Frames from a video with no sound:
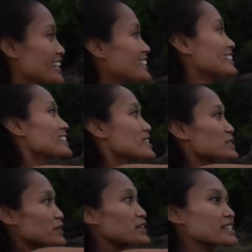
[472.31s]
here is
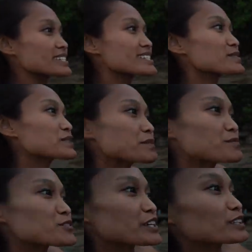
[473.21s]
where you can
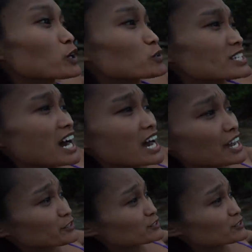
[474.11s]
swim during low tide.